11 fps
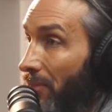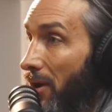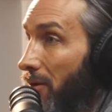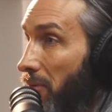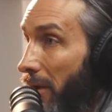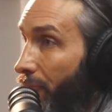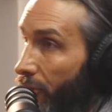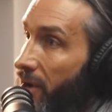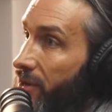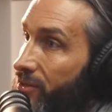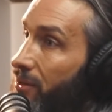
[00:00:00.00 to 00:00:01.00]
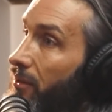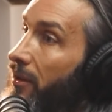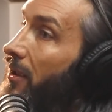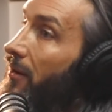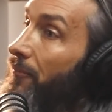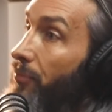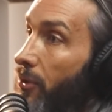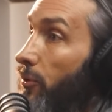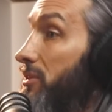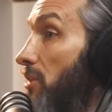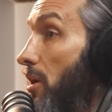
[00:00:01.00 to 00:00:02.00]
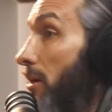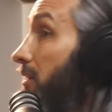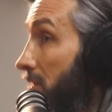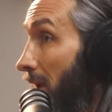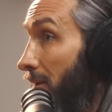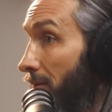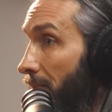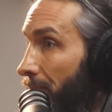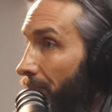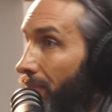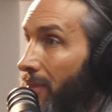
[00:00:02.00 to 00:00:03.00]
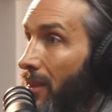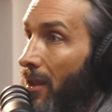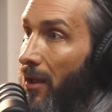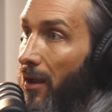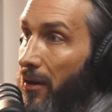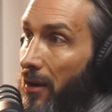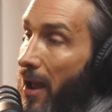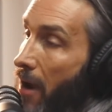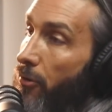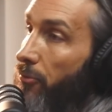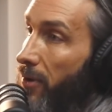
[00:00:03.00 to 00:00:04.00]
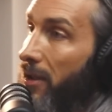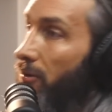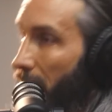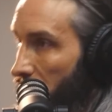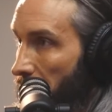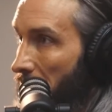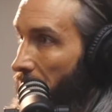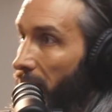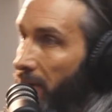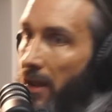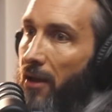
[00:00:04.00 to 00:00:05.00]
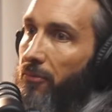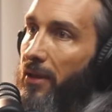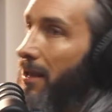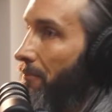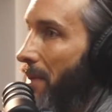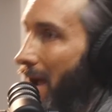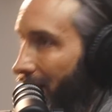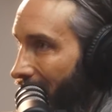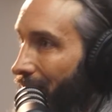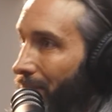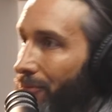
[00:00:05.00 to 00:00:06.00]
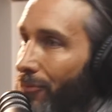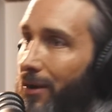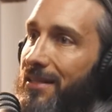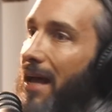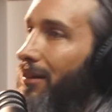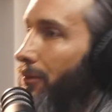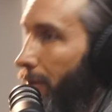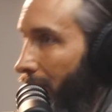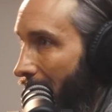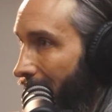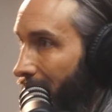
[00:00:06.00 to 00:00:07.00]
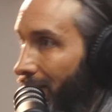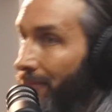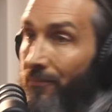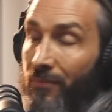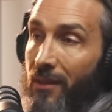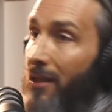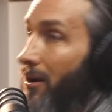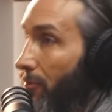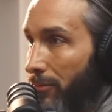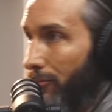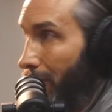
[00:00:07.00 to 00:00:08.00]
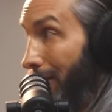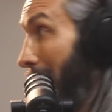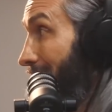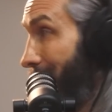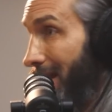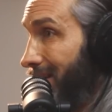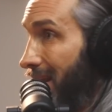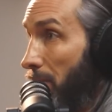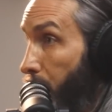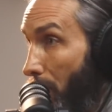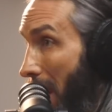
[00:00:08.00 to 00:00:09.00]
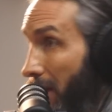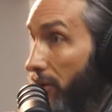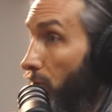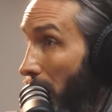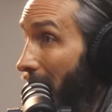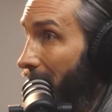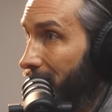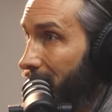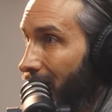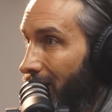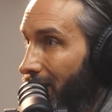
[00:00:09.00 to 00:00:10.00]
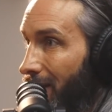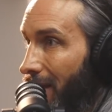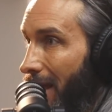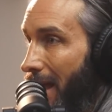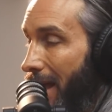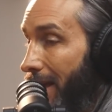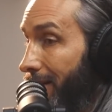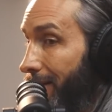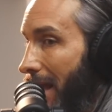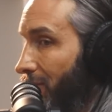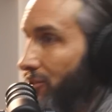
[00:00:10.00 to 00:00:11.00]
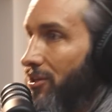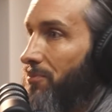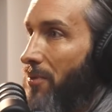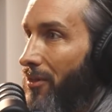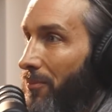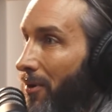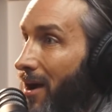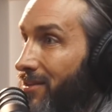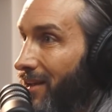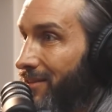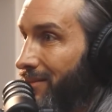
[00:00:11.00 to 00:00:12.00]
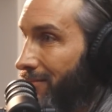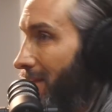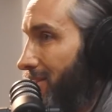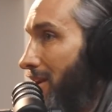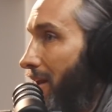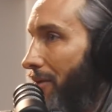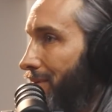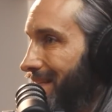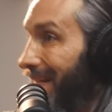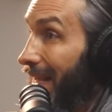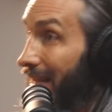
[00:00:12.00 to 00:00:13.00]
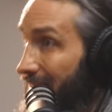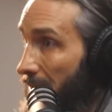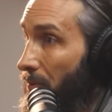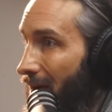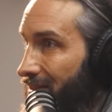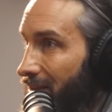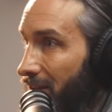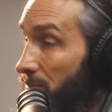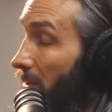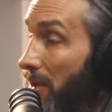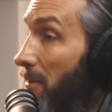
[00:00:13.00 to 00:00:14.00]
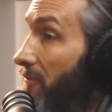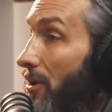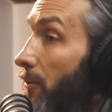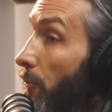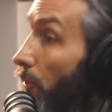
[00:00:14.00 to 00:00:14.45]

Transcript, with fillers: You know, and we're constantly looking at what's our container and how are we going to reach people and how do we impact them and what does that look like? And, you know, we're, we're inventing brand new ways. And that's just part of the process. And that's not always an easy process, but it can be very mm-hmm.